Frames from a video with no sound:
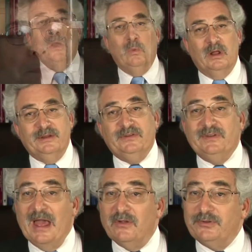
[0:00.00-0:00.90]
While this
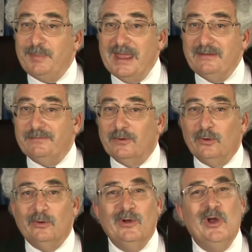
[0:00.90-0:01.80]
sounds
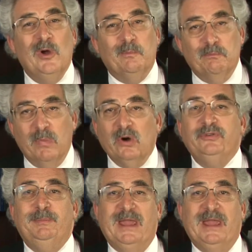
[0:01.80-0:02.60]
painful, most